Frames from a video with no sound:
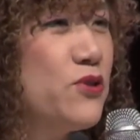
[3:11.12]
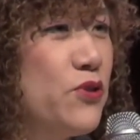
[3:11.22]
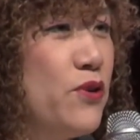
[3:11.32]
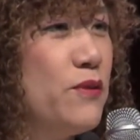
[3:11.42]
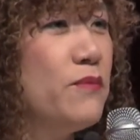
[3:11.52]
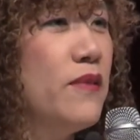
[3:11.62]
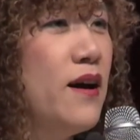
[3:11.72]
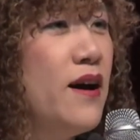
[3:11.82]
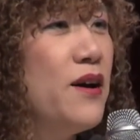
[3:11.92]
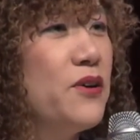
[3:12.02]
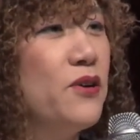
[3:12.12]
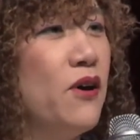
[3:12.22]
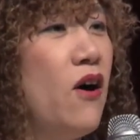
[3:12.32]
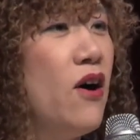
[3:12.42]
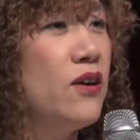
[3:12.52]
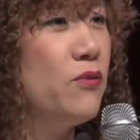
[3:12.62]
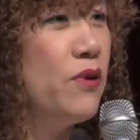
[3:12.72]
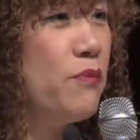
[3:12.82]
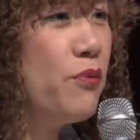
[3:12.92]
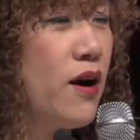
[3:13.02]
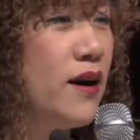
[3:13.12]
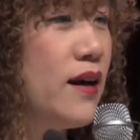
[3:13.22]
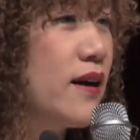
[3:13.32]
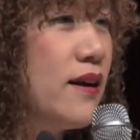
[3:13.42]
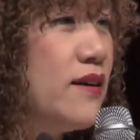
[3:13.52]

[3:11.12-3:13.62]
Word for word: the term, you know, hardware product